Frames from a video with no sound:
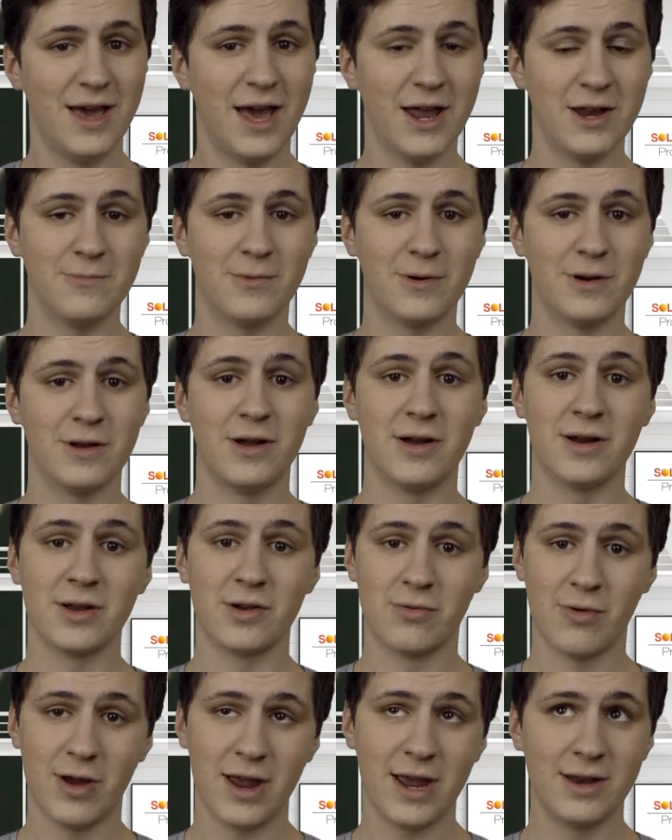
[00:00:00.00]
and you put it on a
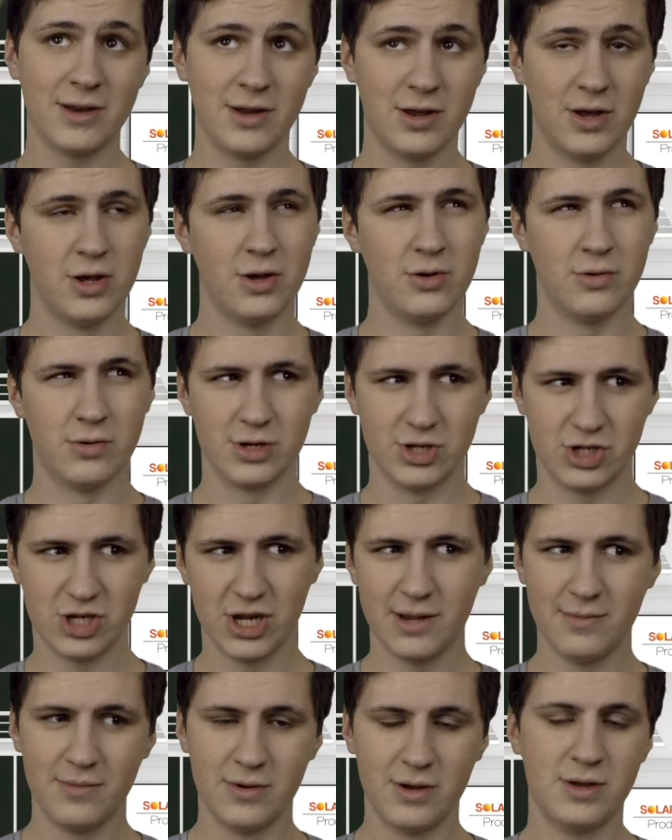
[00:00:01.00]
crane or a
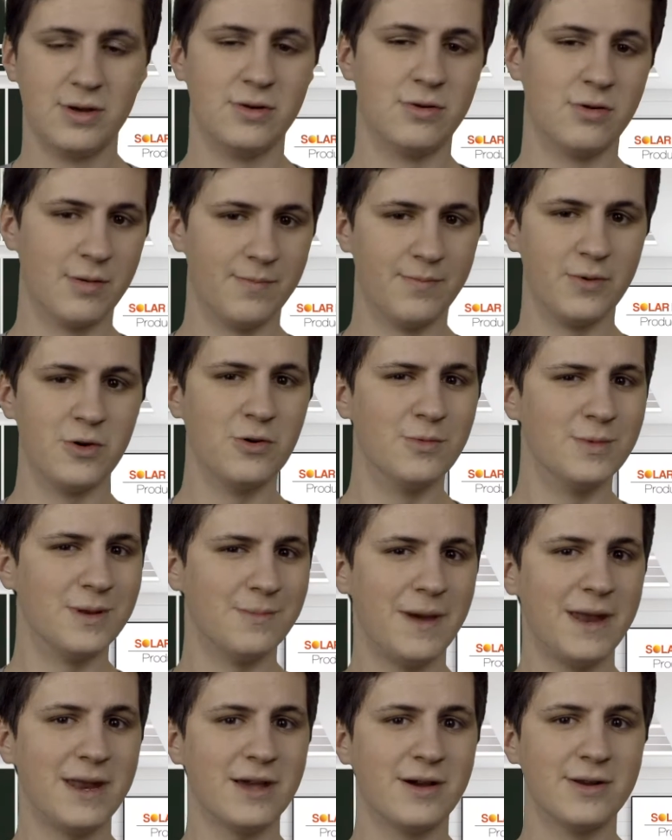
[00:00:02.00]
jib or a boom,
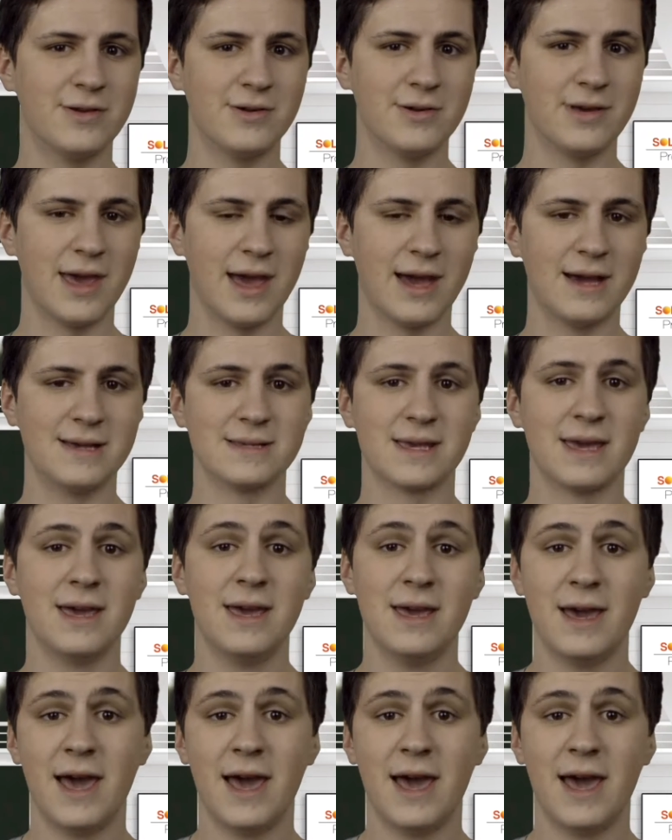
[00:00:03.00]
depending on who you ask,